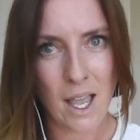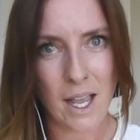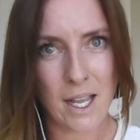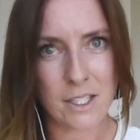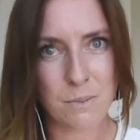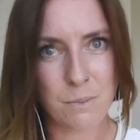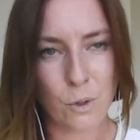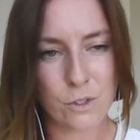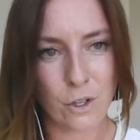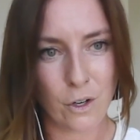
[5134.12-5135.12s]
It's more
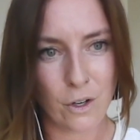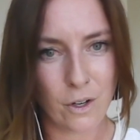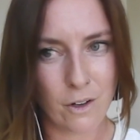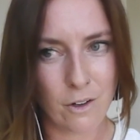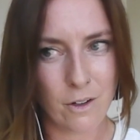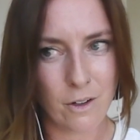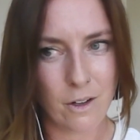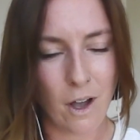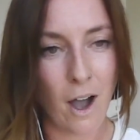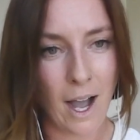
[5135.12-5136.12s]
so
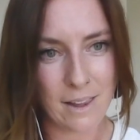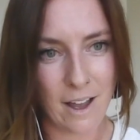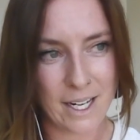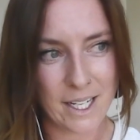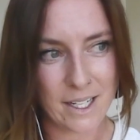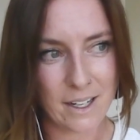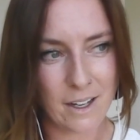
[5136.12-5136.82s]
highlighting